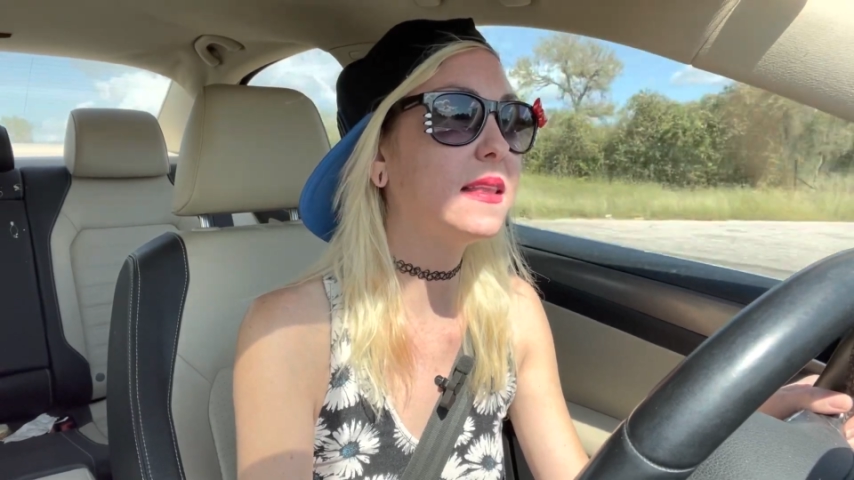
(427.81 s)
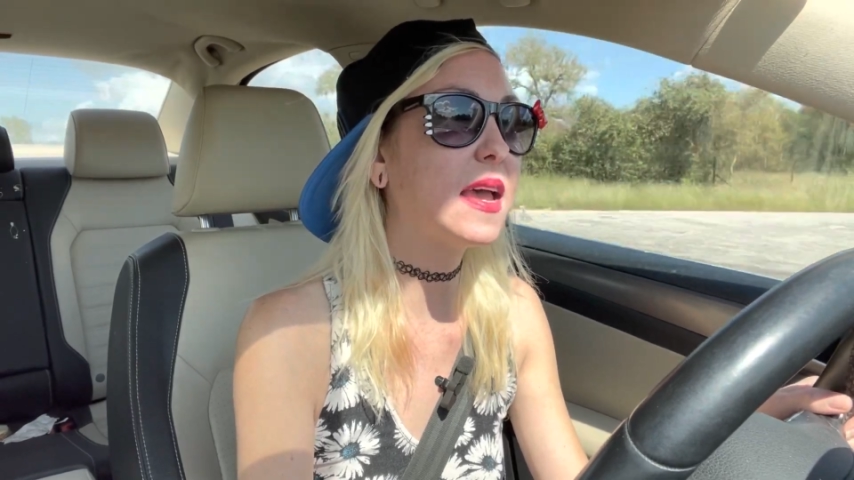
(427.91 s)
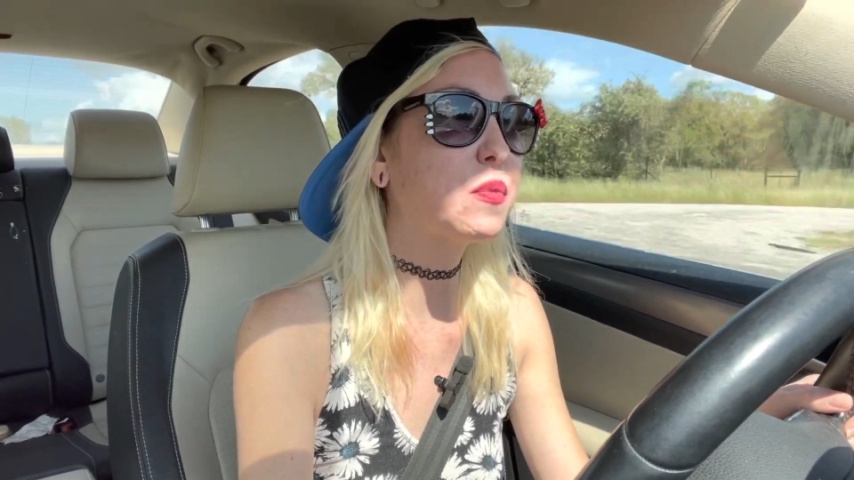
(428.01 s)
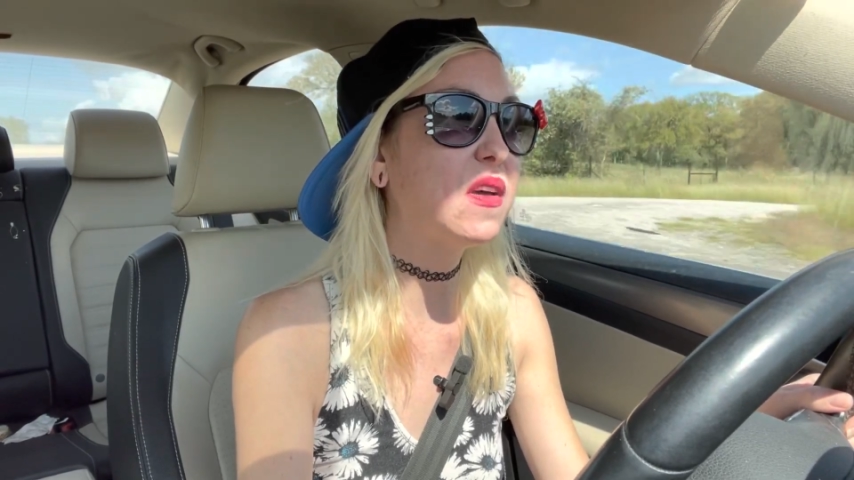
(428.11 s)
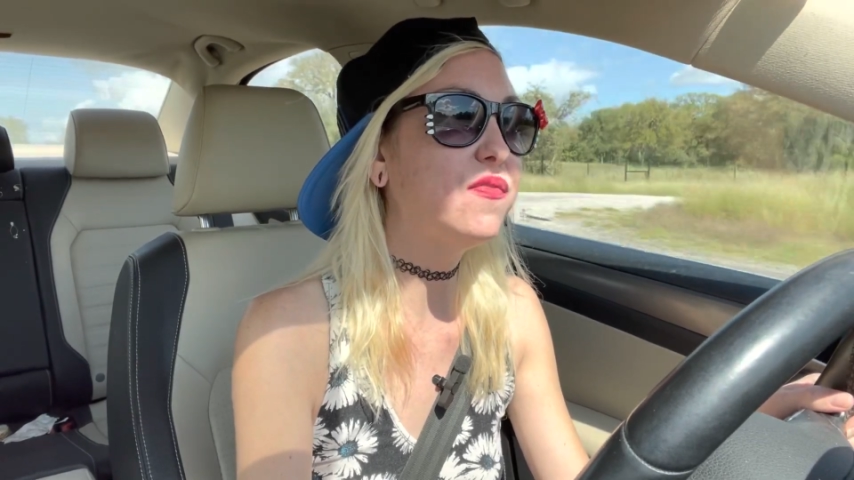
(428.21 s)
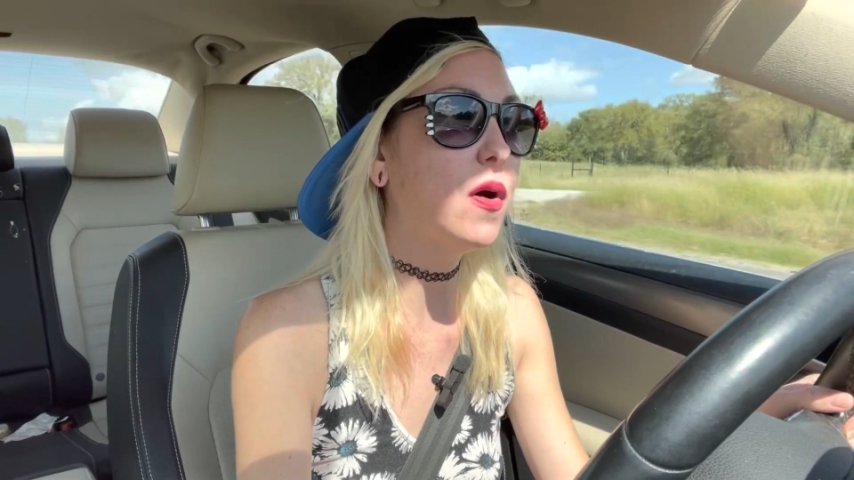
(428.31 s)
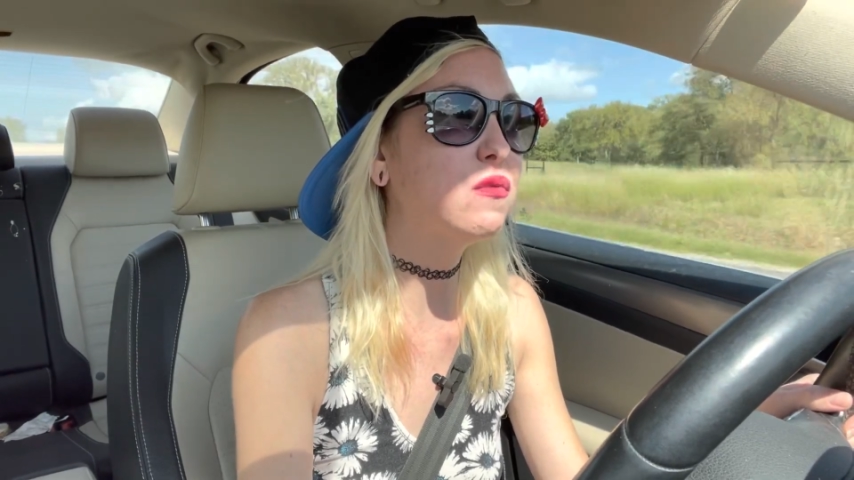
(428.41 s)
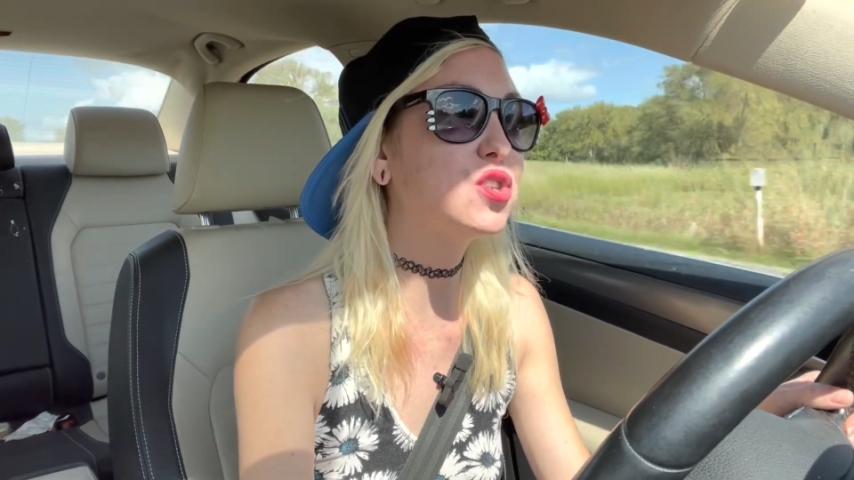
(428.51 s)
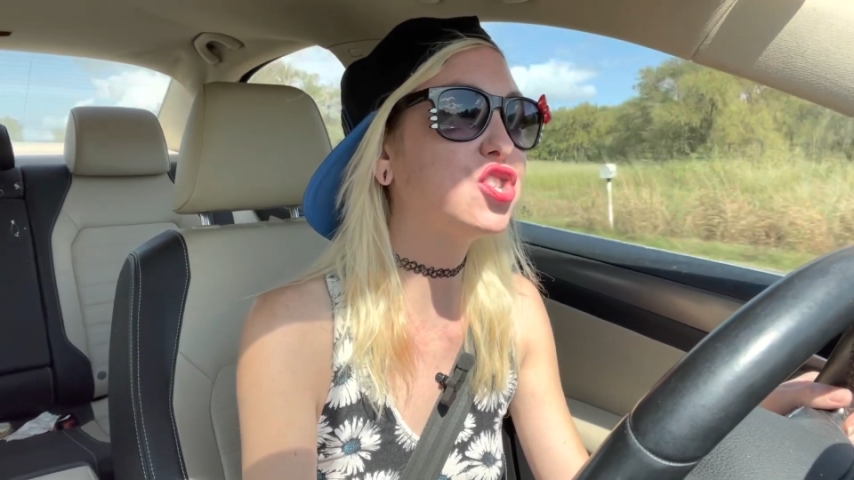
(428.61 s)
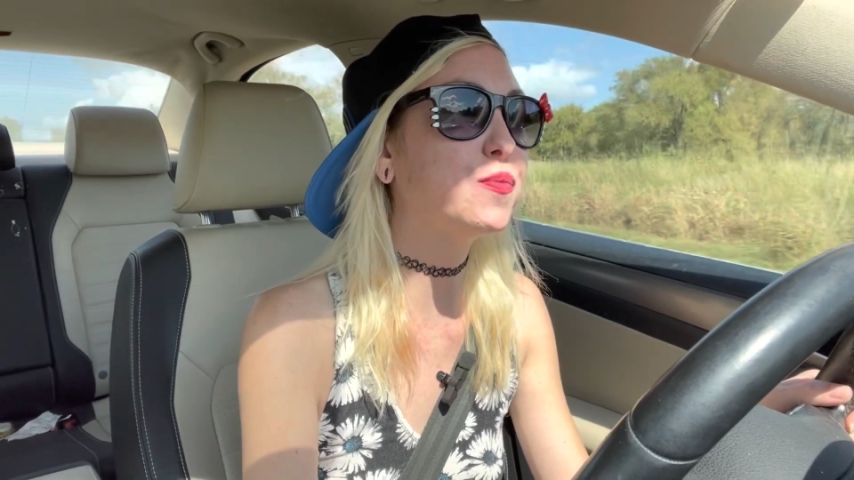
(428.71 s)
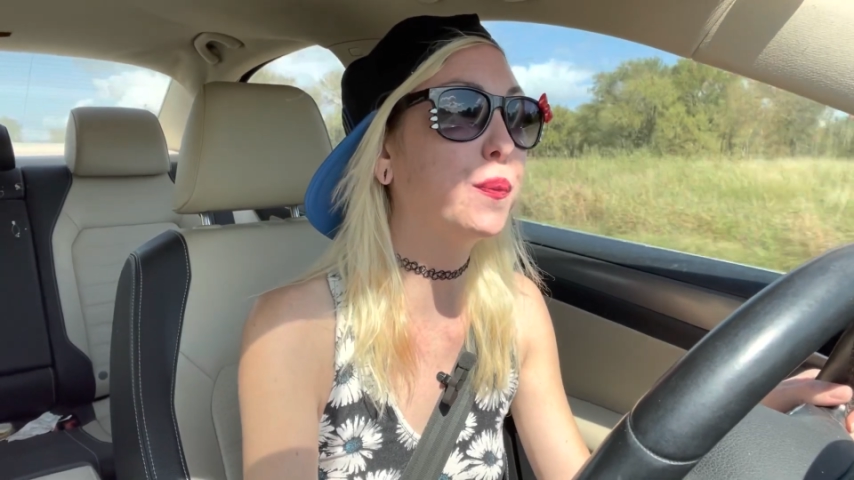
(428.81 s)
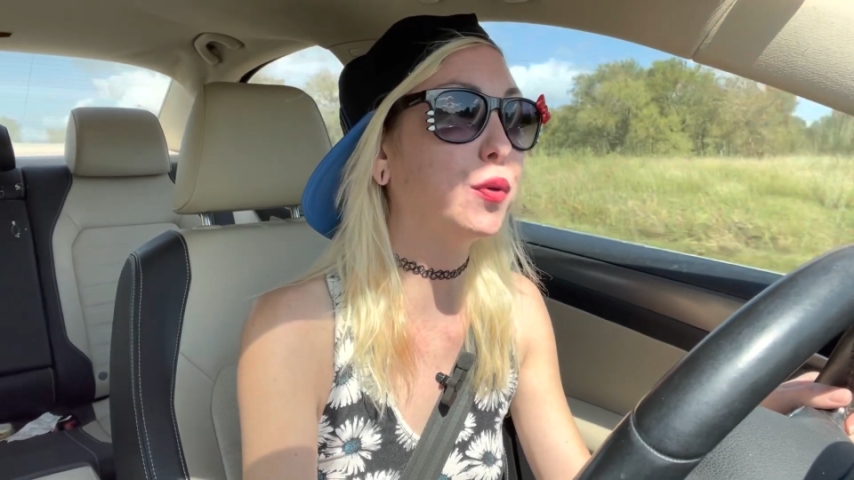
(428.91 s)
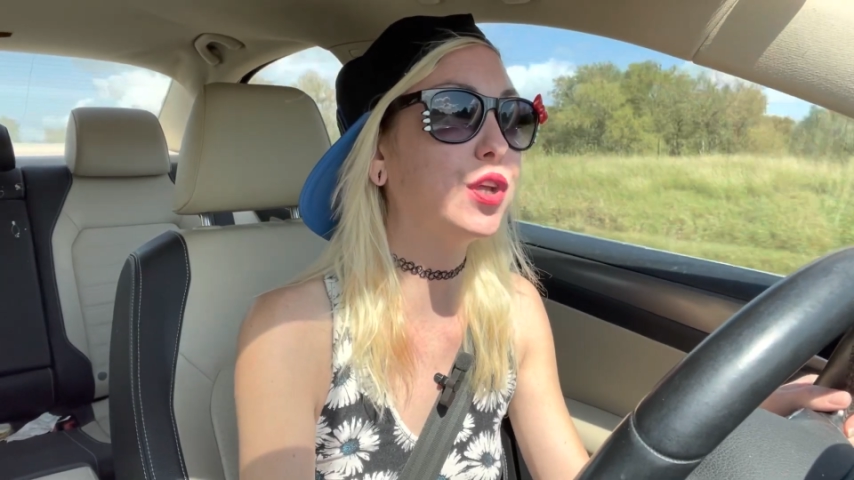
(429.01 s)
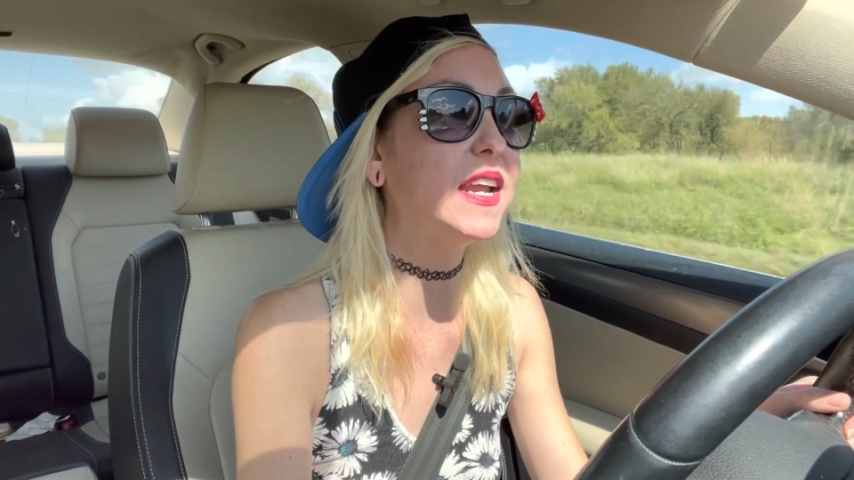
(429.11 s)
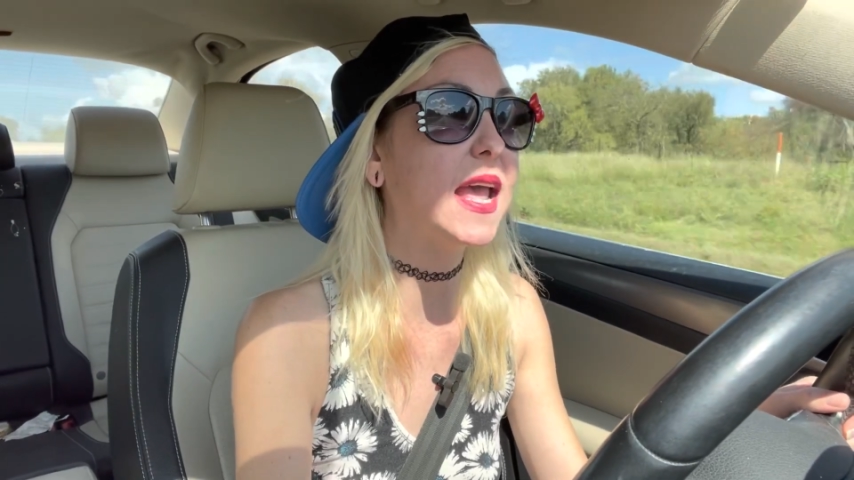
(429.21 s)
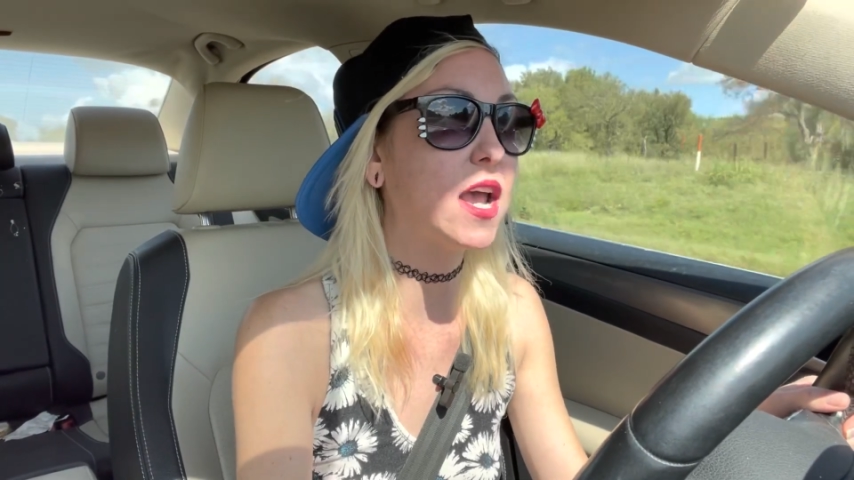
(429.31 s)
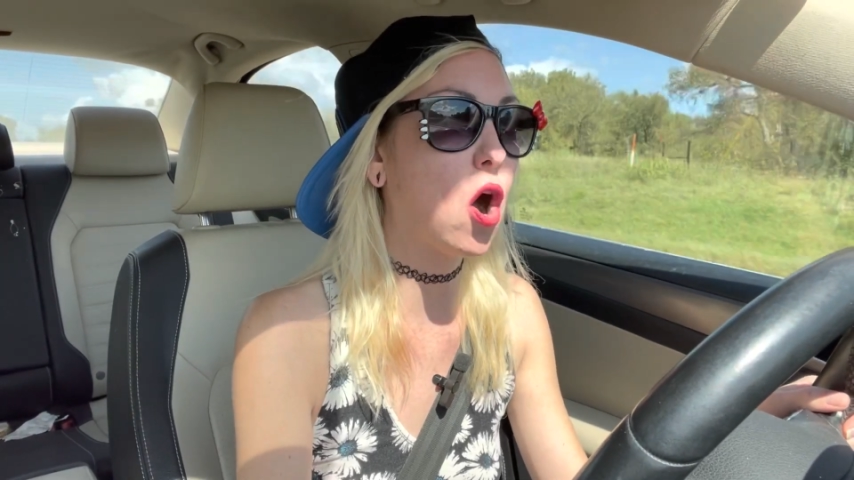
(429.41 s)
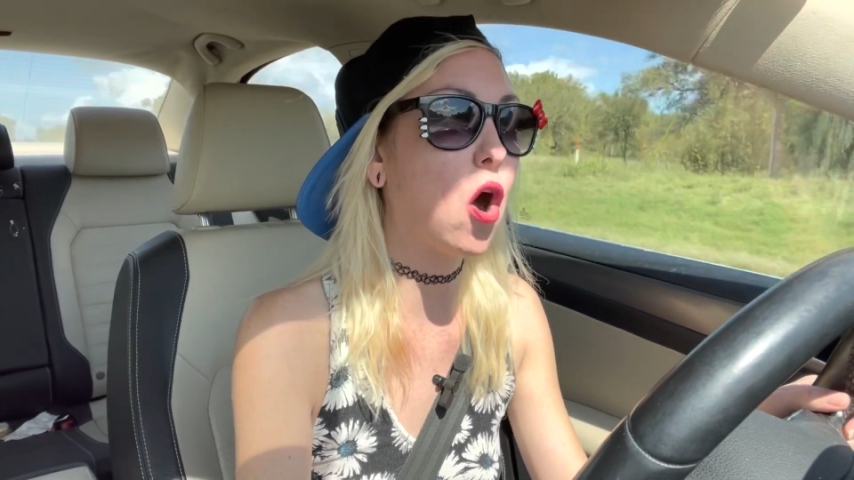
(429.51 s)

like my foot was just bleeding